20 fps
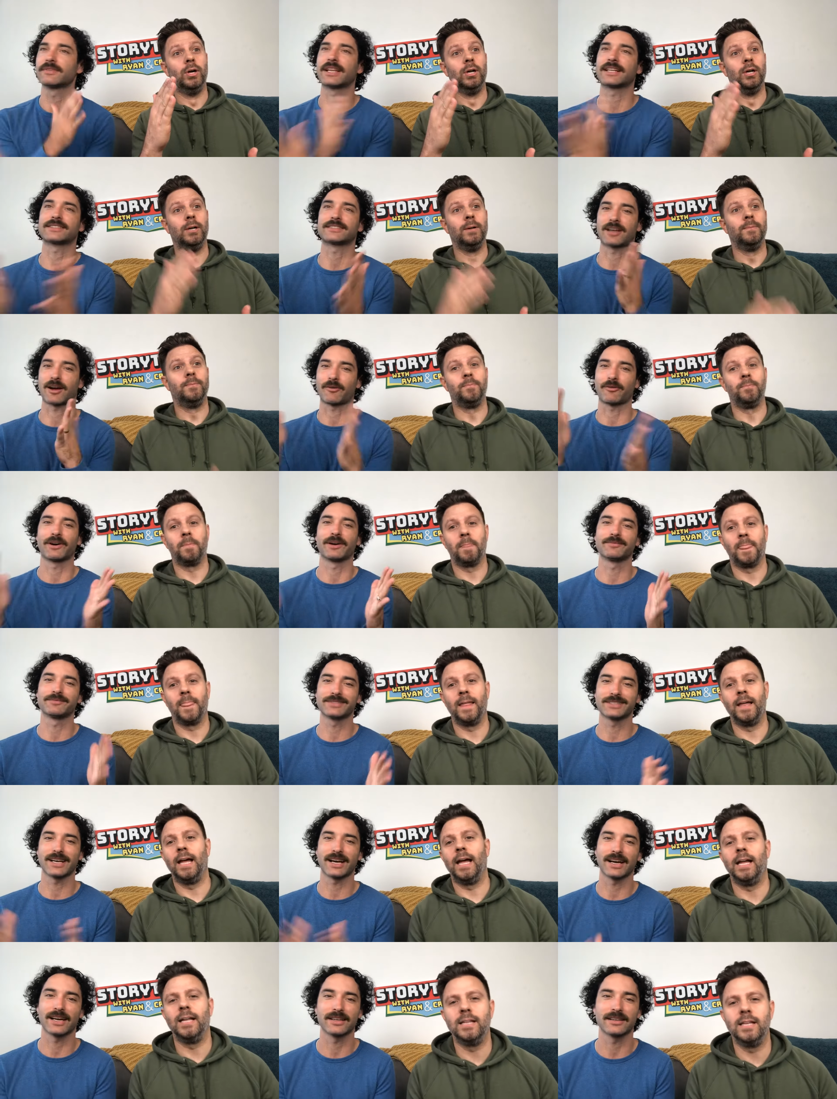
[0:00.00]
Speaker 1: That's our
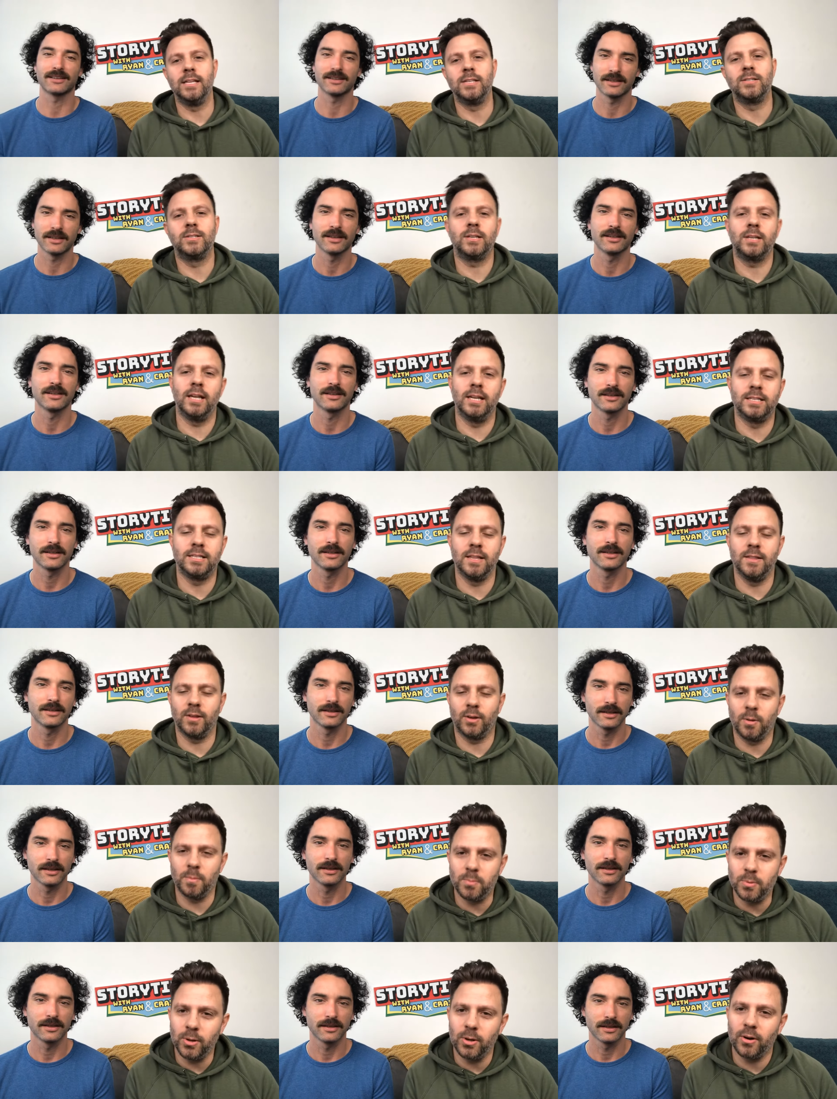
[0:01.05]
website. Uh, it's it's in the
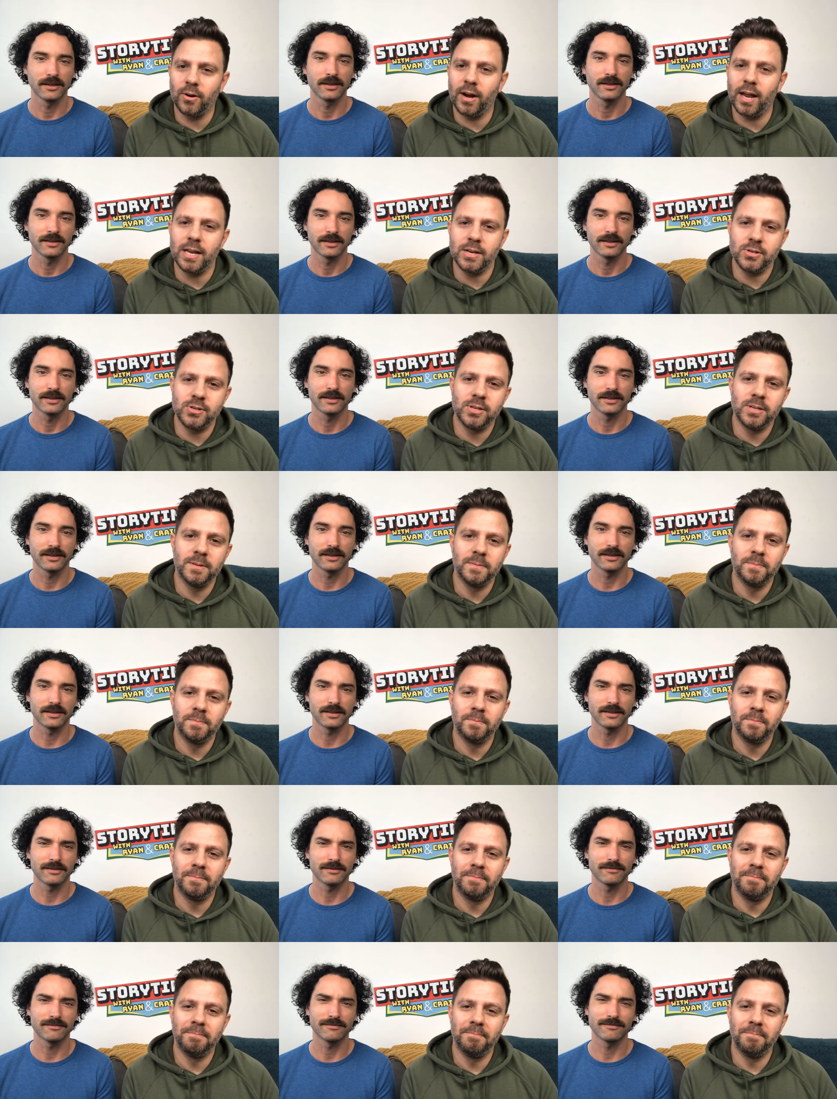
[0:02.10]
computer age.
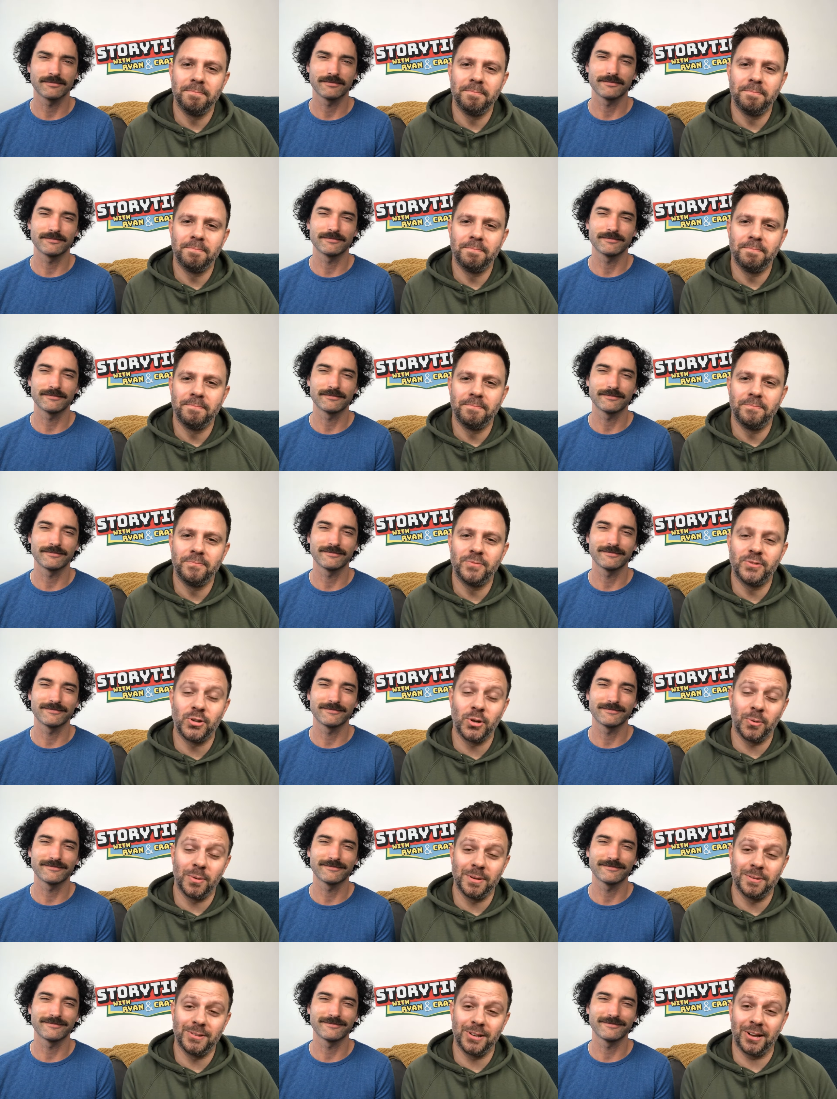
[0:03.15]
So
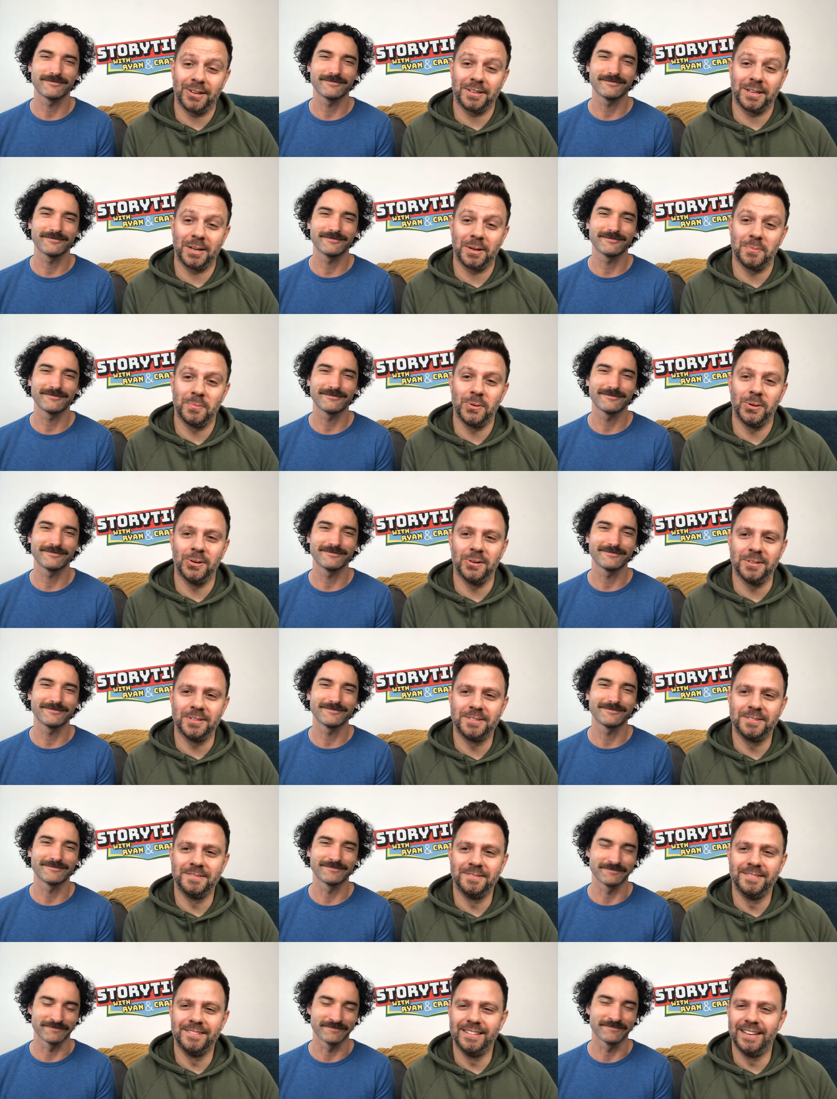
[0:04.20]
we talk about computers,
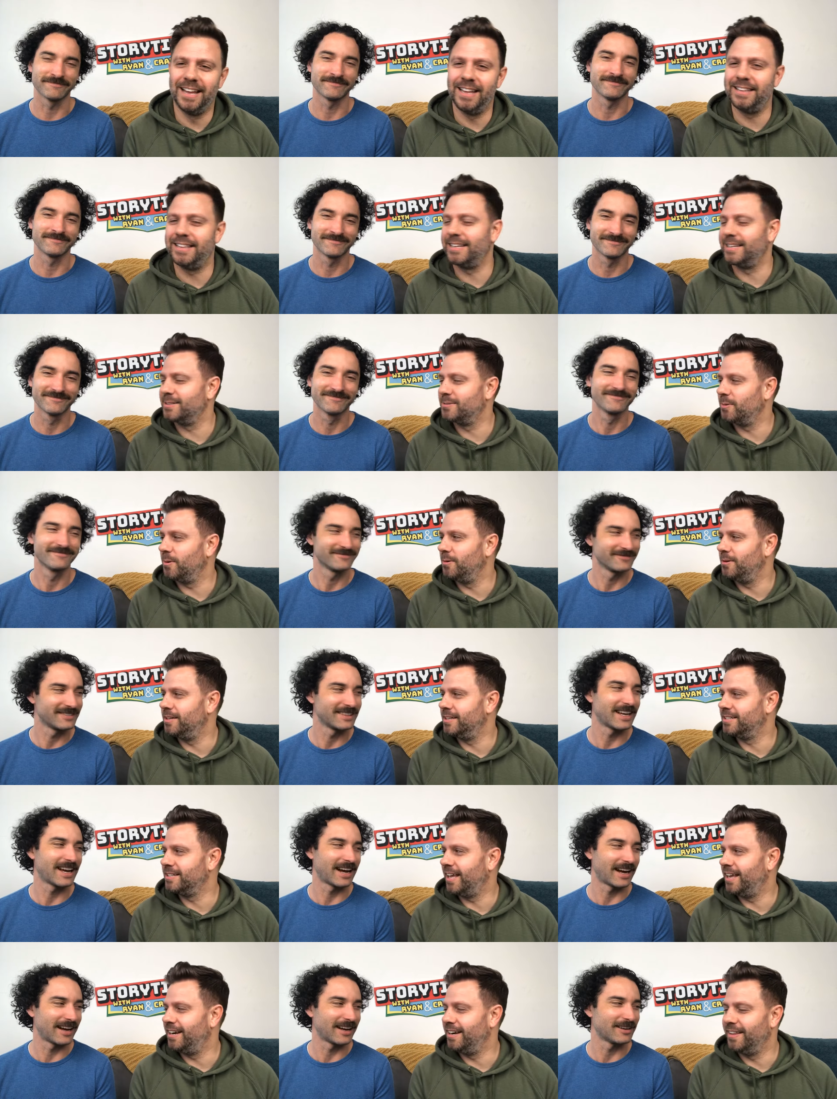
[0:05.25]
mm -hmm. I think is what we do.
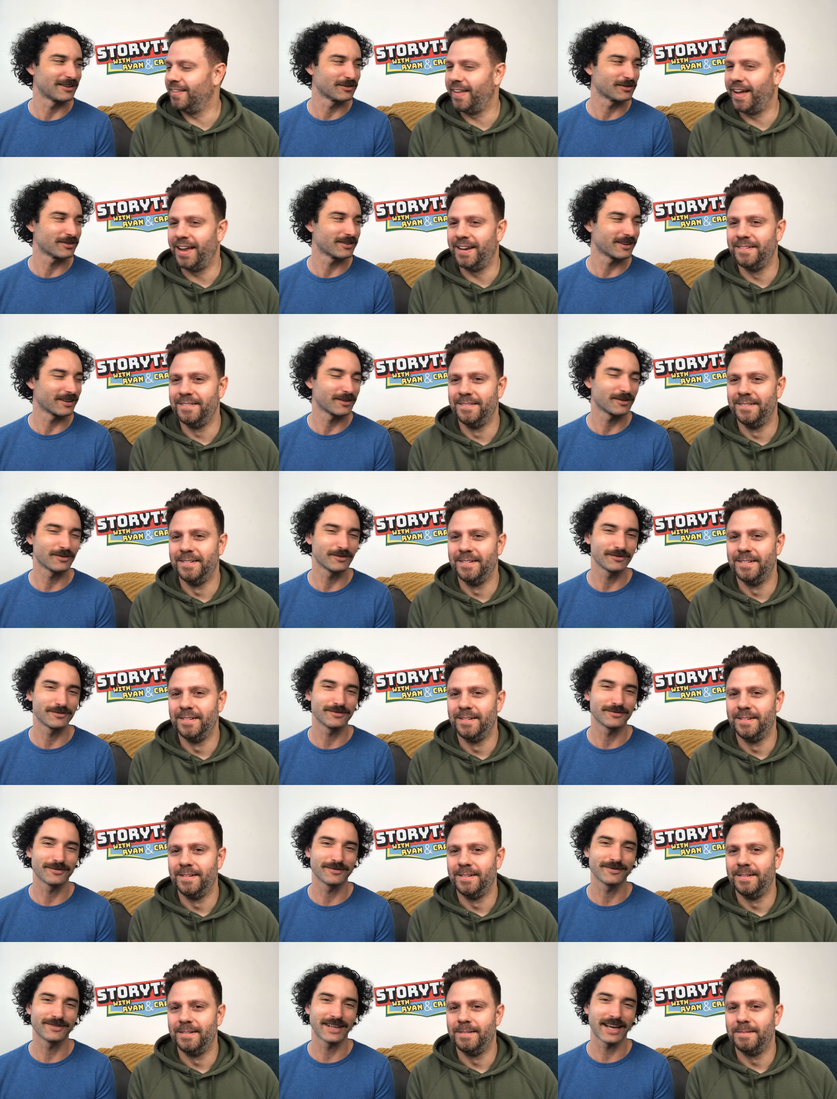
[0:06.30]
Yeah.
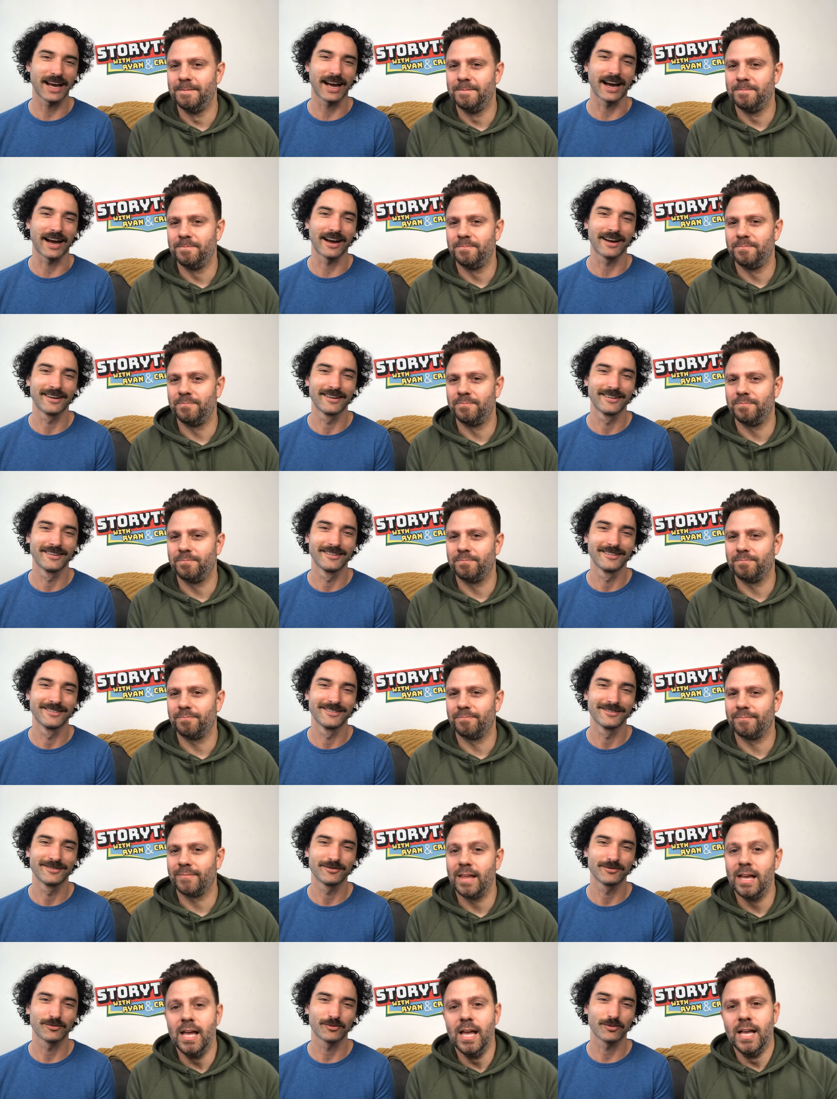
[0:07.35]
Yeah.
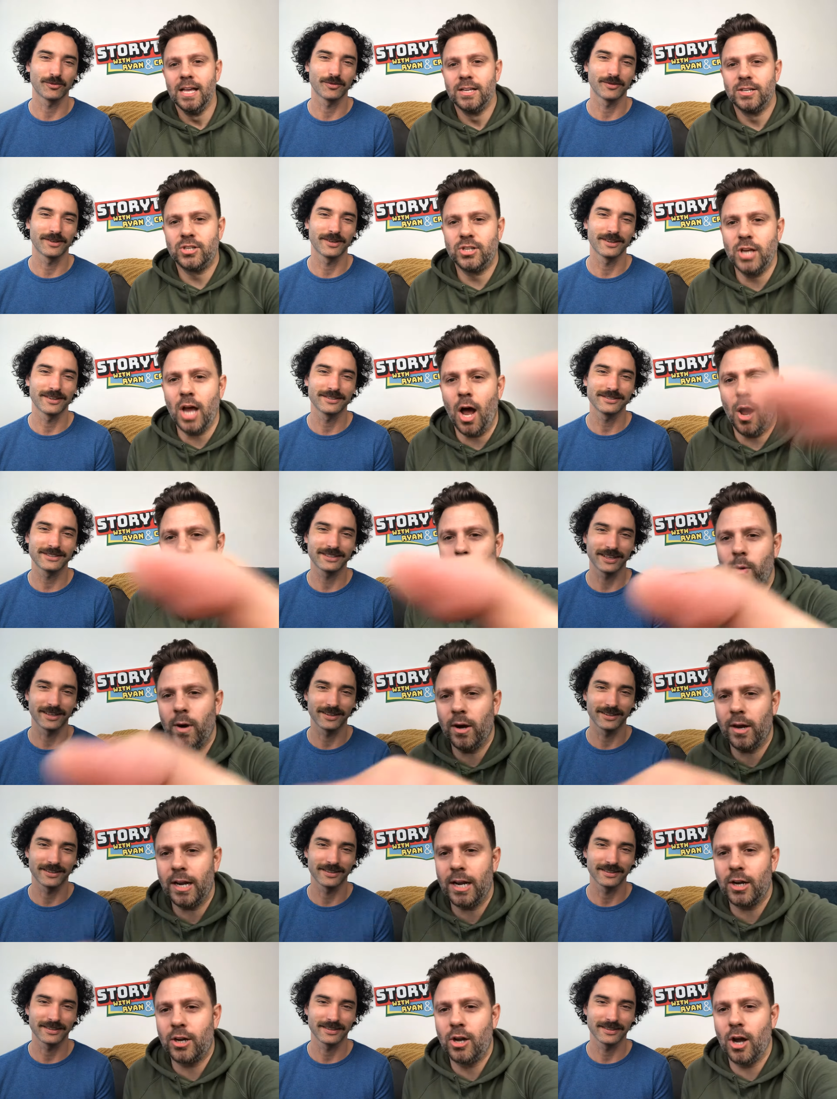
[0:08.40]
So we're
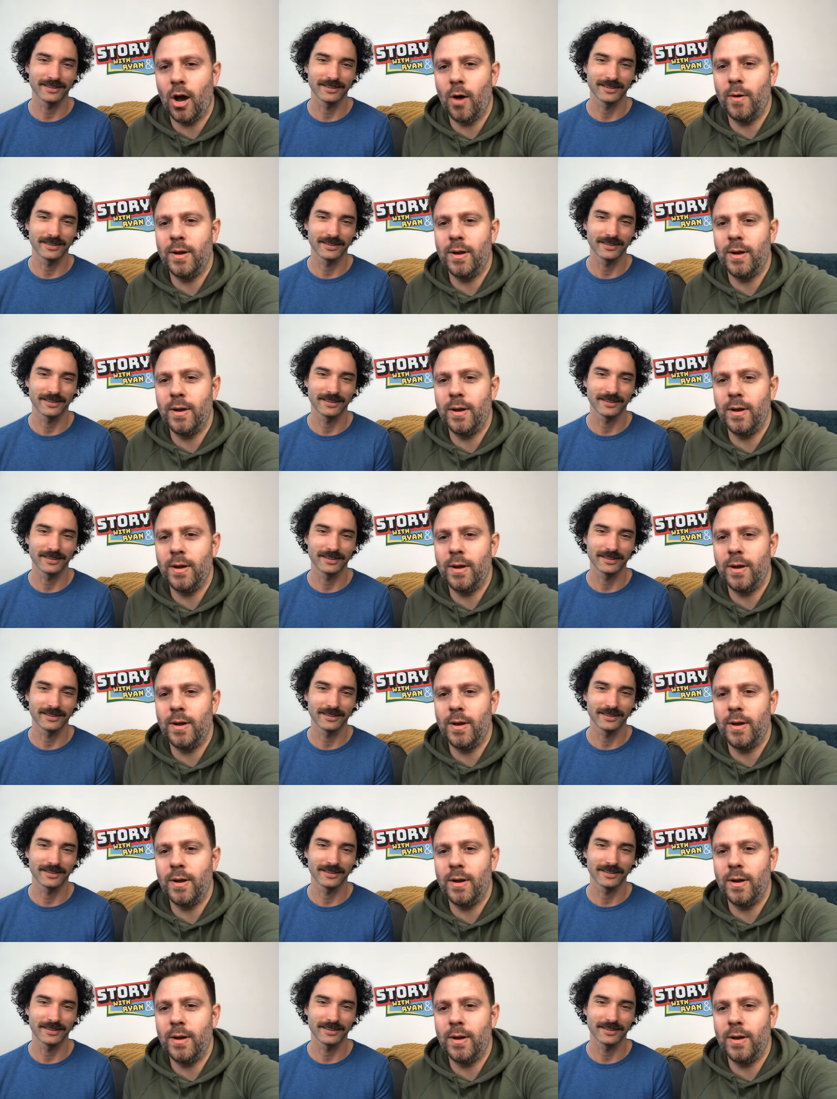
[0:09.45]
going to go